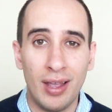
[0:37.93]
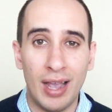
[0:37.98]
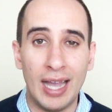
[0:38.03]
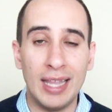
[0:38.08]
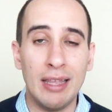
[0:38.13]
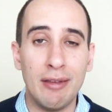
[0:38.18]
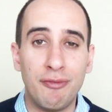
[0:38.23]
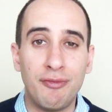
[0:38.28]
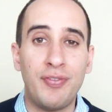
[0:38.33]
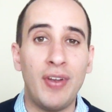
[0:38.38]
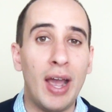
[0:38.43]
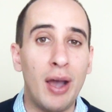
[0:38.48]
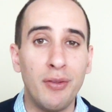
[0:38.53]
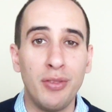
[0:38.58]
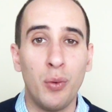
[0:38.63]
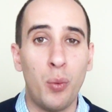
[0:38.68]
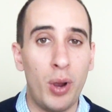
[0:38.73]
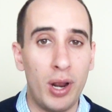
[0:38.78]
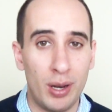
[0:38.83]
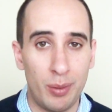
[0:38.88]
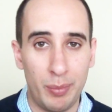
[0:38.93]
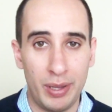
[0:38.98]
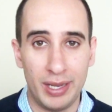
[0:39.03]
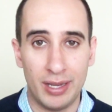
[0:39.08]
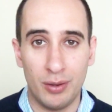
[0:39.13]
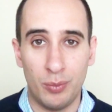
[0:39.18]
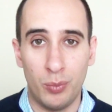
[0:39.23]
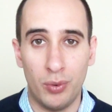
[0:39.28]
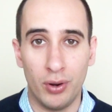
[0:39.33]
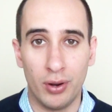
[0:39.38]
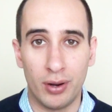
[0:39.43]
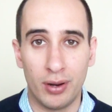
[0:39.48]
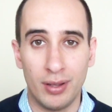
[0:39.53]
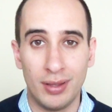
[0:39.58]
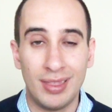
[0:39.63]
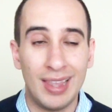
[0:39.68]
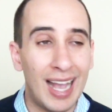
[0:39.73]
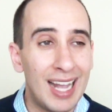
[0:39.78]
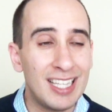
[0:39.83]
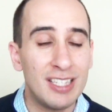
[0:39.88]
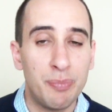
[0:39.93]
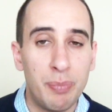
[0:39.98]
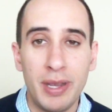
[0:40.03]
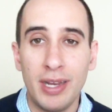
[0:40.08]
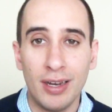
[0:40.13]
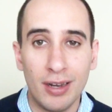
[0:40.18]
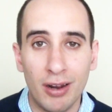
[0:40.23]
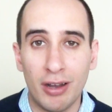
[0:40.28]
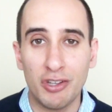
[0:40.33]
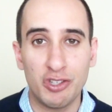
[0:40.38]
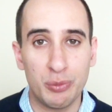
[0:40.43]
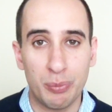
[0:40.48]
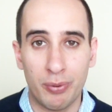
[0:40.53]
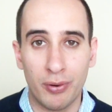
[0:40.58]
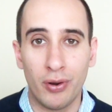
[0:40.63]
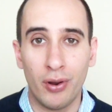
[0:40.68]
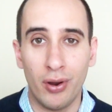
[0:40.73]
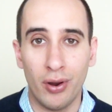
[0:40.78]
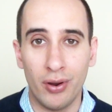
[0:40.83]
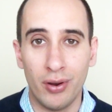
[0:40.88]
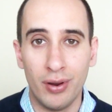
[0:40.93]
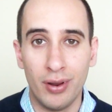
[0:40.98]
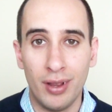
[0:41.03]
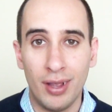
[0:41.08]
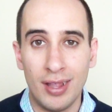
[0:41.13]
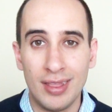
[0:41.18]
and they found a way to make it work. That's being an entrepreneur.